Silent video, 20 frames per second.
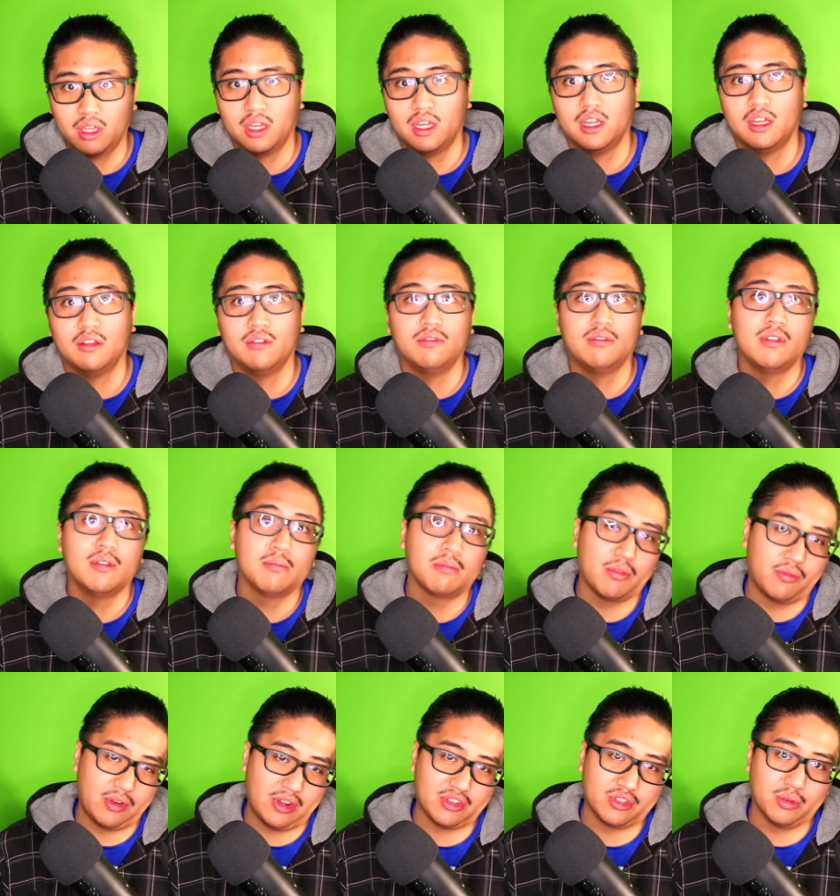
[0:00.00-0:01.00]
of
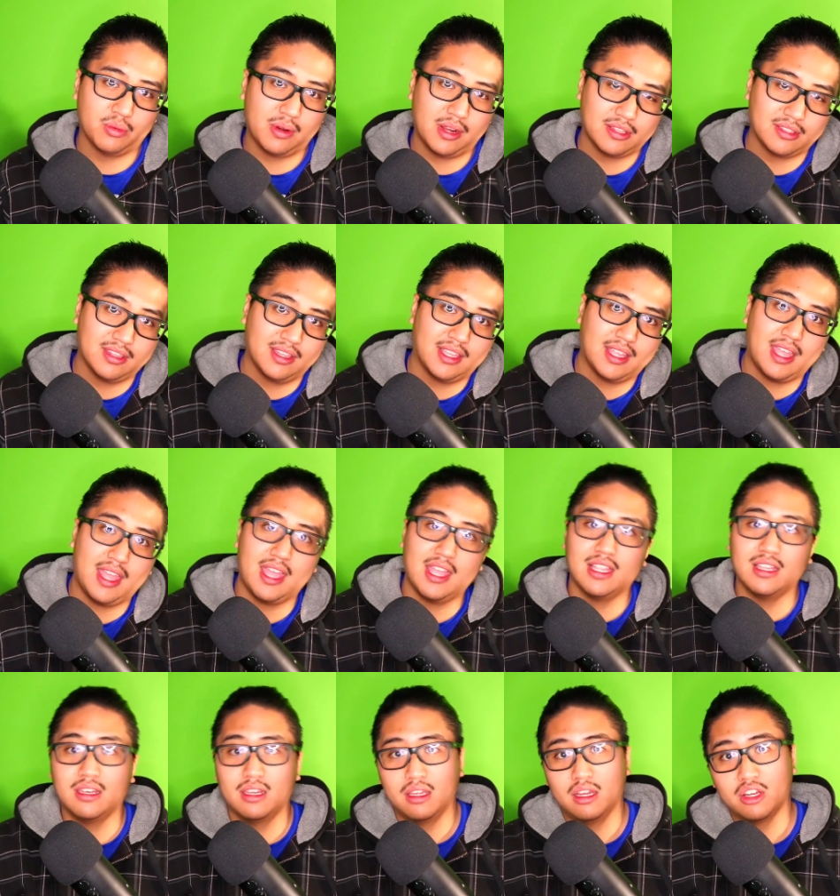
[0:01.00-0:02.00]
professional wrestling
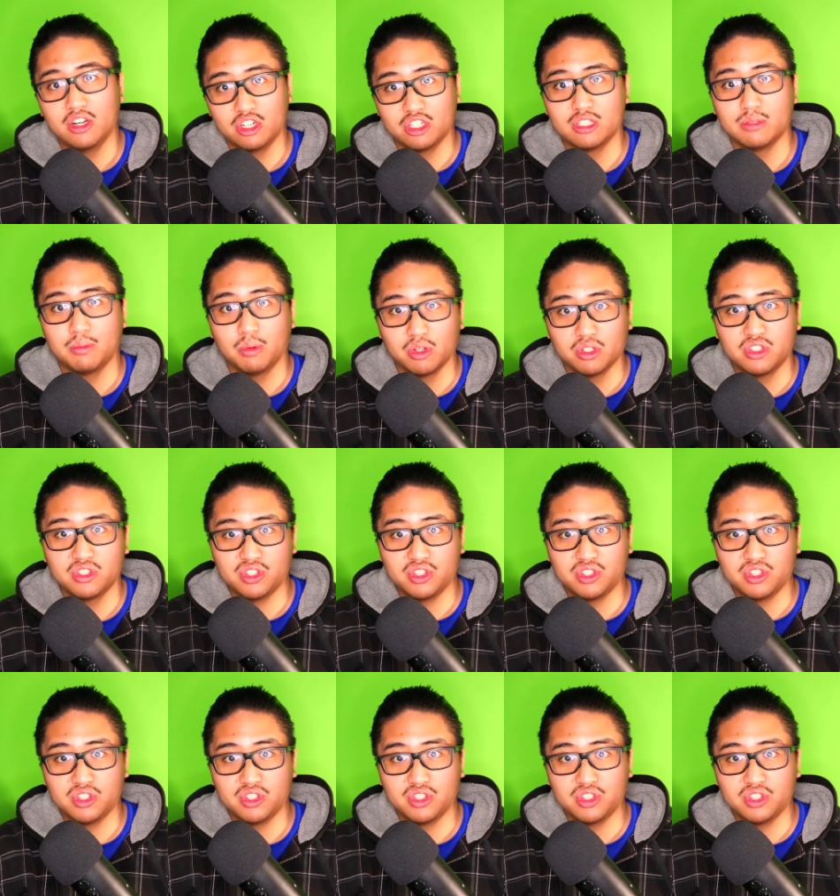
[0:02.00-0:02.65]
and other sports